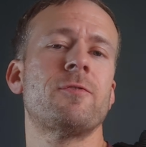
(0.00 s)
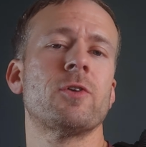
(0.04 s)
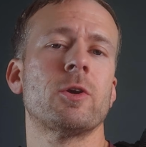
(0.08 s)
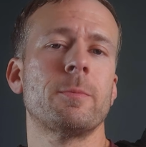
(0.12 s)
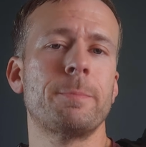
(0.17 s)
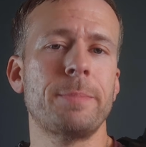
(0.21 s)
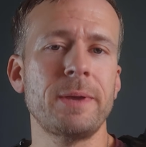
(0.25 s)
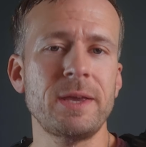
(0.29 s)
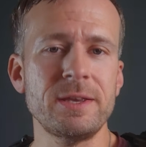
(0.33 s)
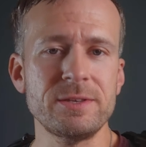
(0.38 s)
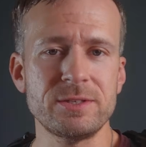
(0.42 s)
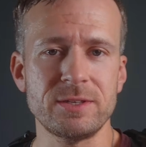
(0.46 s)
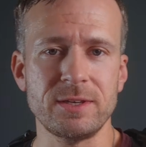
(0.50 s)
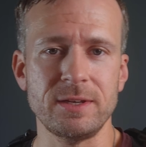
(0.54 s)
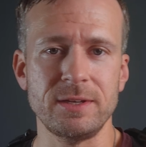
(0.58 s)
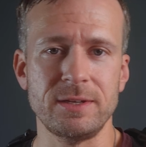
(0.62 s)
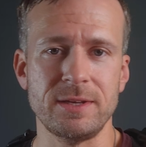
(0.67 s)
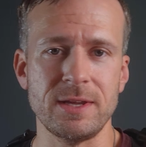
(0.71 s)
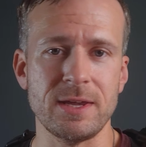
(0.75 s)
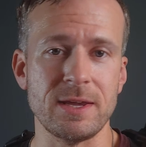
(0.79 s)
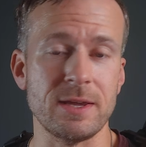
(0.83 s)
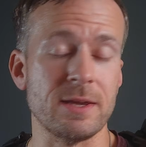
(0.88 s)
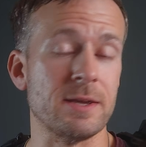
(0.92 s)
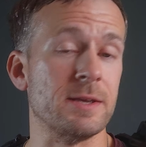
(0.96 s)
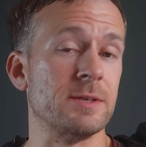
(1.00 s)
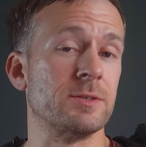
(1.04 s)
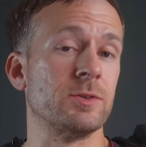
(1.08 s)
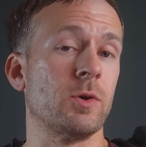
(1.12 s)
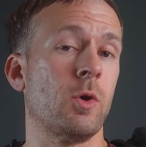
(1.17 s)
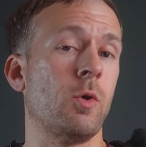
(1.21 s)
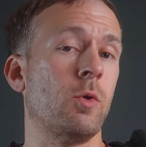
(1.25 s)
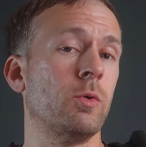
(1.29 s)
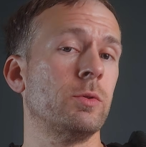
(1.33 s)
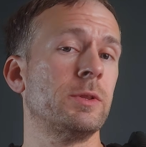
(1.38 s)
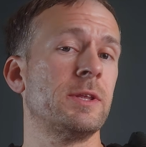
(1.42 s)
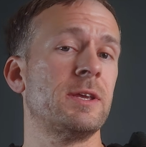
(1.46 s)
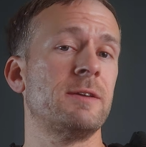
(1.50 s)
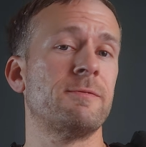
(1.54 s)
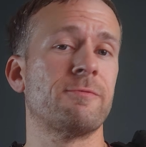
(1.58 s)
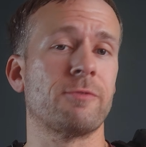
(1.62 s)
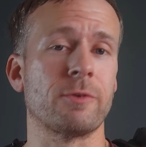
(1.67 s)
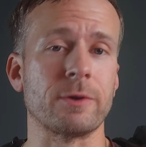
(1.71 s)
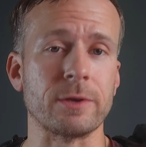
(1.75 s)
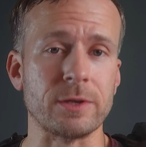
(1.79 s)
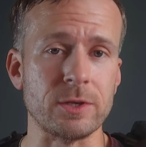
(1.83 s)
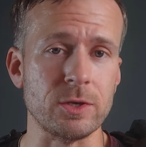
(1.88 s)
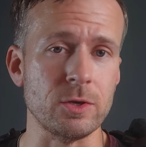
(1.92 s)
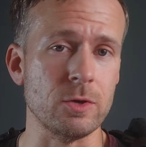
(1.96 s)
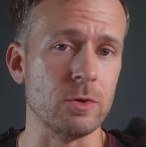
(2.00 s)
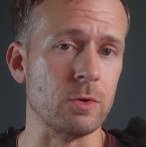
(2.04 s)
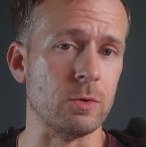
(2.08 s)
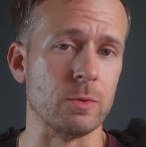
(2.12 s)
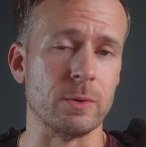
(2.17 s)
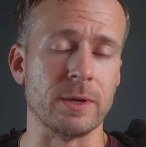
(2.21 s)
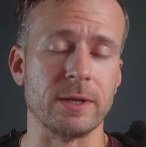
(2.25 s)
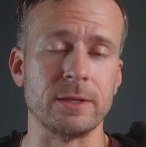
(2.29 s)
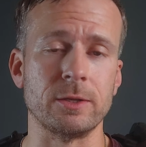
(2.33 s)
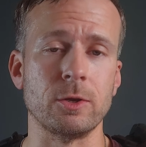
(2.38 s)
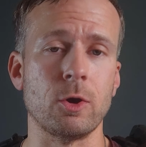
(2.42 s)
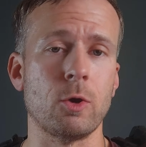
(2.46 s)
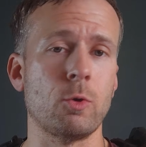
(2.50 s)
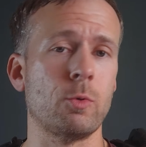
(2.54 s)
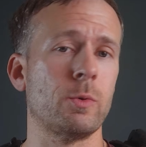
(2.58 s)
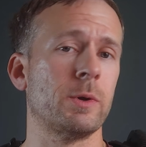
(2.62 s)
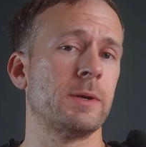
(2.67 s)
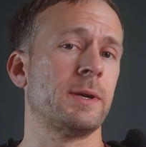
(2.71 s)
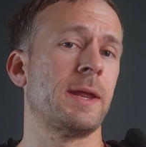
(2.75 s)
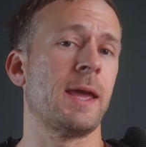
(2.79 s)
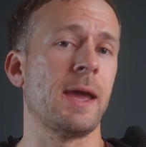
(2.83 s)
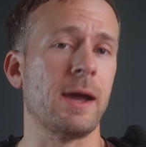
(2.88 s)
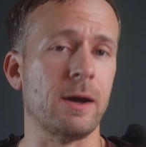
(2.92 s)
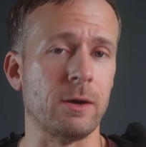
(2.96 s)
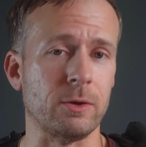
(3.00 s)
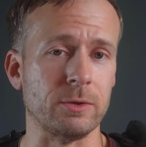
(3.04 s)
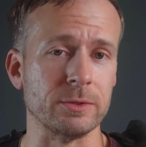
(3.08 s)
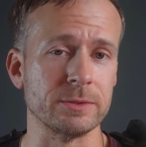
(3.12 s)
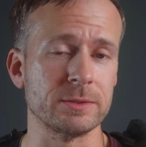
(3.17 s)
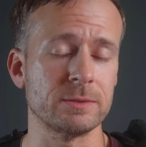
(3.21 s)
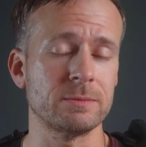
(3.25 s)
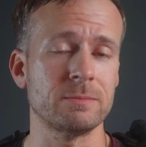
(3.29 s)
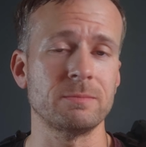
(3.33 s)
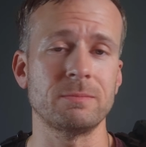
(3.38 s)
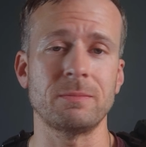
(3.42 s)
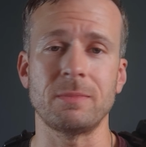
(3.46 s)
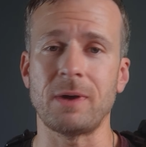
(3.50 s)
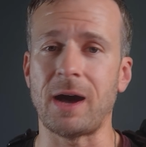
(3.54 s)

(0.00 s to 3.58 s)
your BCD is only for you and no one else,